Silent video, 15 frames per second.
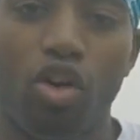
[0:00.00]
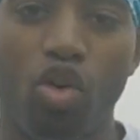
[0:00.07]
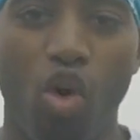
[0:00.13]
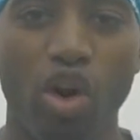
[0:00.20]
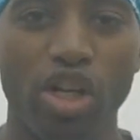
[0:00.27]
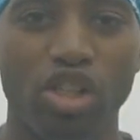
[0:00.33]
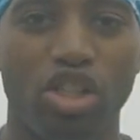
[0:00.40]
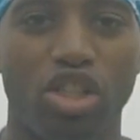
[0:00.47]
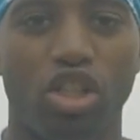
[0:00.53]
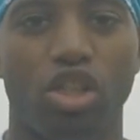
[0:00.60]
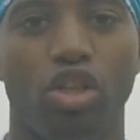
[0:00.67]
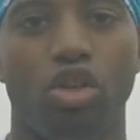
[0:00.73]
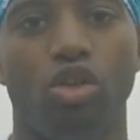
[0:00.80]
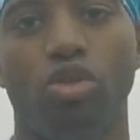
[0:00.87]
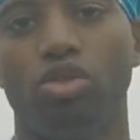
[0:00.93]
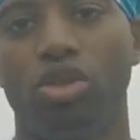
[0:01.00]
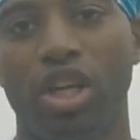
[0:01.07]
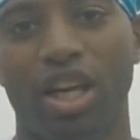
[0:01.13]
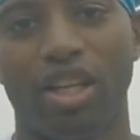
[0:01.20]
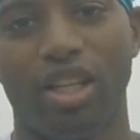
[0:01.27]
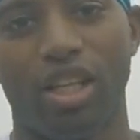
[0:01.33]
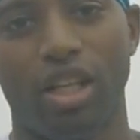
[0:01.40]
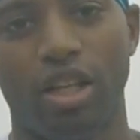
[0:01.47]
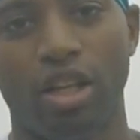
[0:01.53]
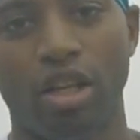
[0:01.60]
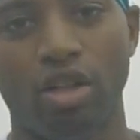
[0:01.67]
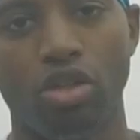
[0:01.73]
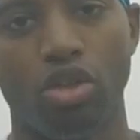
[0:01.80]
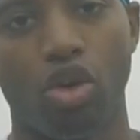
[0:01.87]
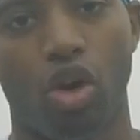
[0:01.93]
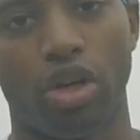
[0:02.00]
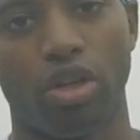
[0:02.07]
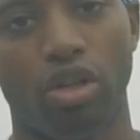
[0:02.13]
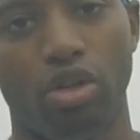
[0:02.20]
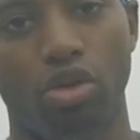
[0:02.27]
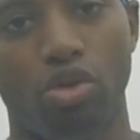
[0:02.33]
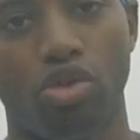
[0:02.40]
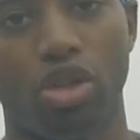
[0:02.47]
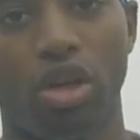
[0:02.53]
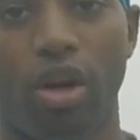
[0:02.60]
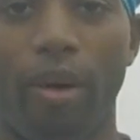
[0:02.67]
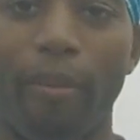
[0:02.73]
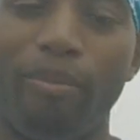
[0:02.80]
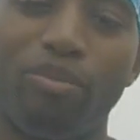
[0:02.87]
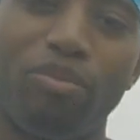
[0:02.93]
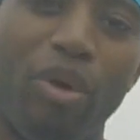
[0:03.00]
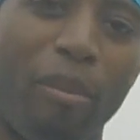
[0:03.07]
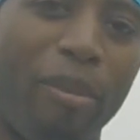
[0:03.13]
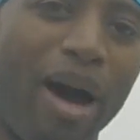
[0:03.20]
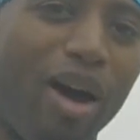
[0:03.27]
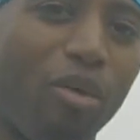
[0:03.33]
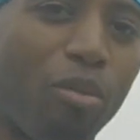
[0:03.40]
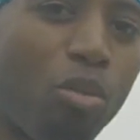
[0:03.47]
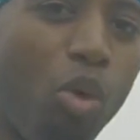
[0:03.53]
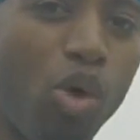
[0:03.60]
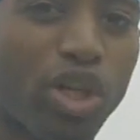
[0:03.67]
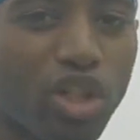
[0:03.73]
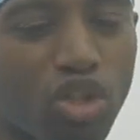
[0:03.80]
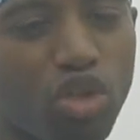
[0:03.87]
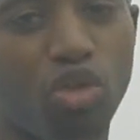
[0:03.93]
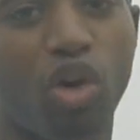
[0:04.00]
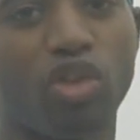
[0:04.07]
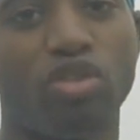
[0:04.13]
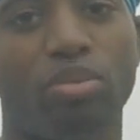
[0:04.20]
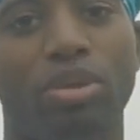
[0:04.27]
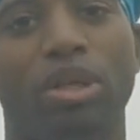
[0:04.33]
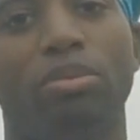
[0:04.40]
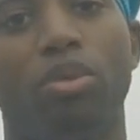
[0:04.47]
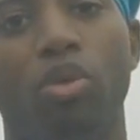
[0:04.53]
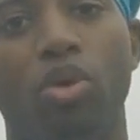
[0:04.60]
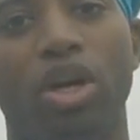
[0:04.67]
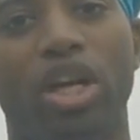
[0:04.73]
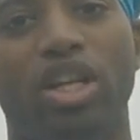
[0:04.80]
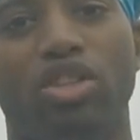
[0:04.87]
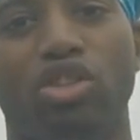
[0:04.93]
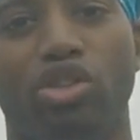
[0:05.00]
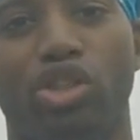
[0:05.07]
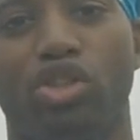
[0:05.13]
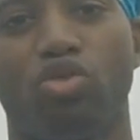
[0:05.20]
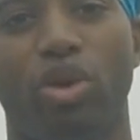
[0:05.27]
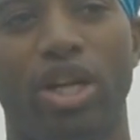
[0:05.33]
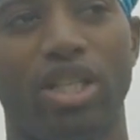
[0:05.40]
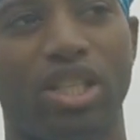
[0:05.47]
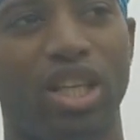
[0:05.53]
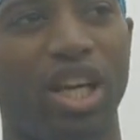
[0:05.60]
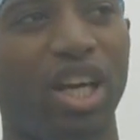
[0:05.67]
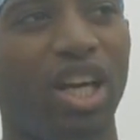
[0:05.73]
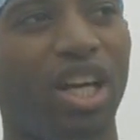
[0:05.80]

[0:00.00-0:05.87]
according to Daily New York News, about more than 200 people entered this race.